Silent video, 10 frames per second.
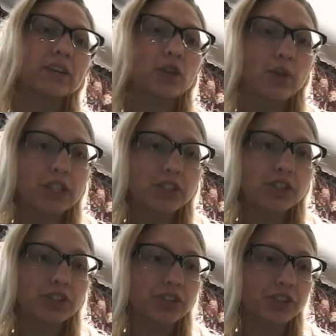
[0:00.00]
The
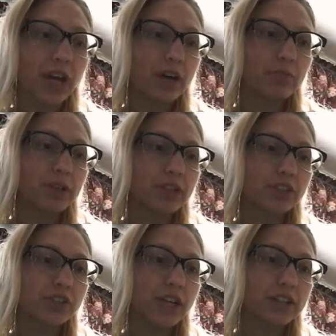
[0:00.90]
questions shall be
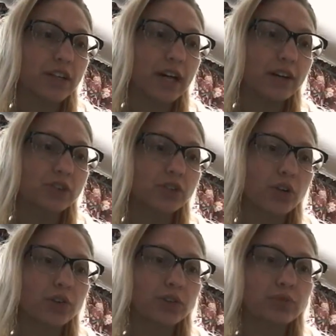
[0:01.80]
set out
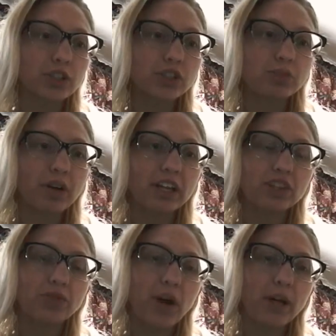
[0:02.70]
on the first
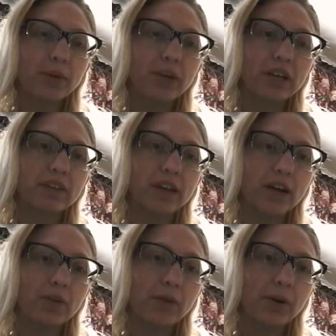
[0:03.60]
page following the
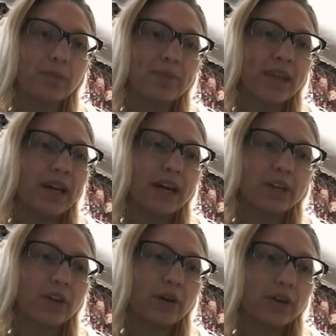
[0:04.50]
cover,
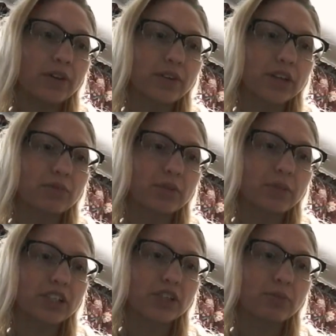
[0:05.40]
and no other
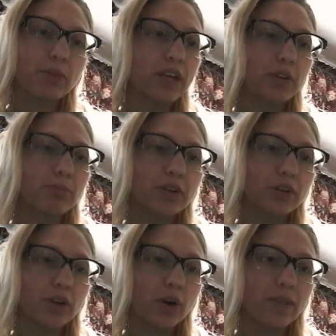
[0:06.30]
information may
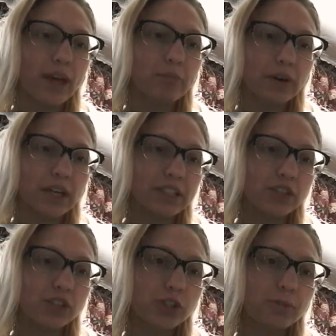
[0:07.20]
appear on that
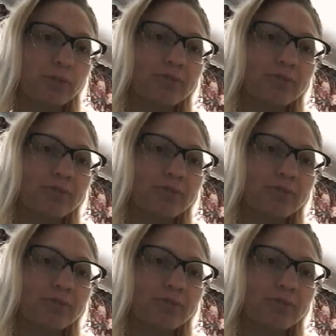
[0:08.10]
page.